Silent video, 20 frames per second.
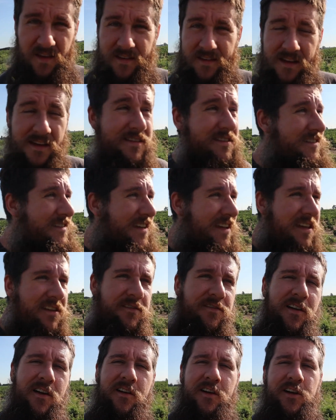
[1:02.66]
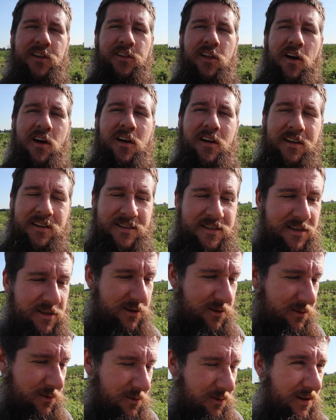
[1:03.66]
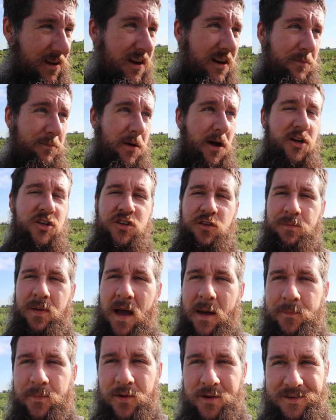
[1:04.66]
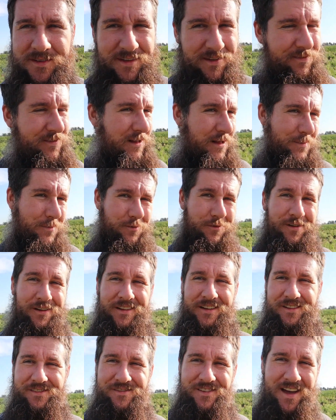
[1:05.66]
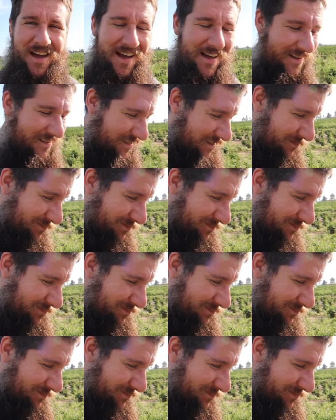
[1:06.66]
Doesn't take very long to get a bunch of peppers. They fill up really fast,